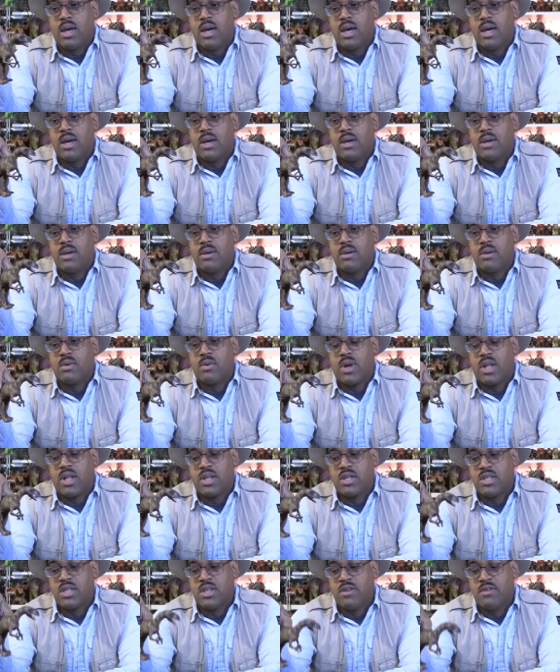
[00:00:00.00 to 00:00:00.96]
uh,
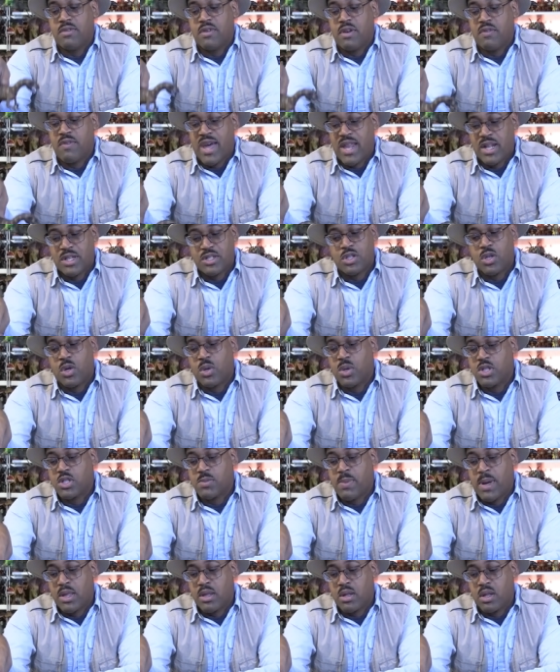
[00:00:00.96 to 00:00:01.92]
relative of
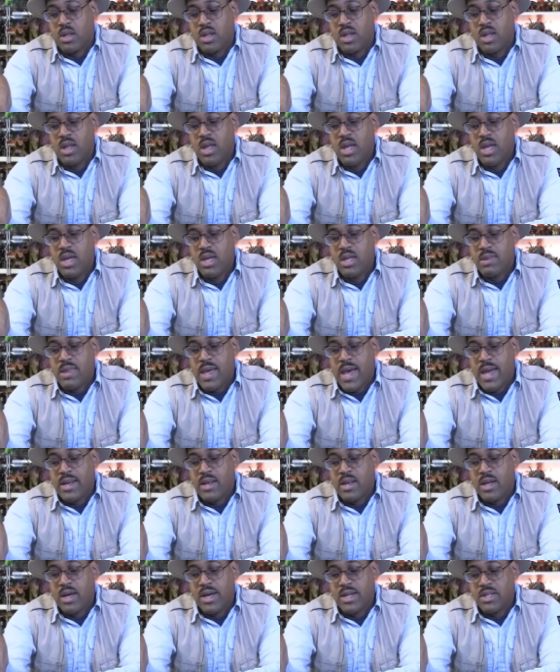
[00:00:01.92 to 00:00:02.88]
Allosaurus, basically,
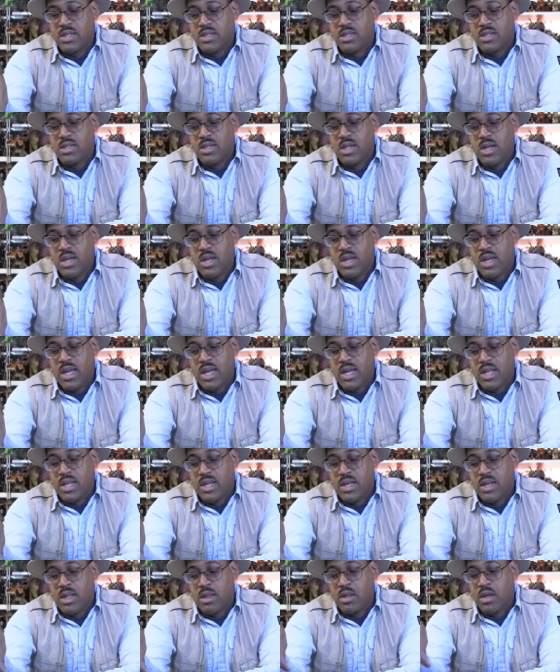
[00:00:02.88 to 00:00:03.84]
that hunts England.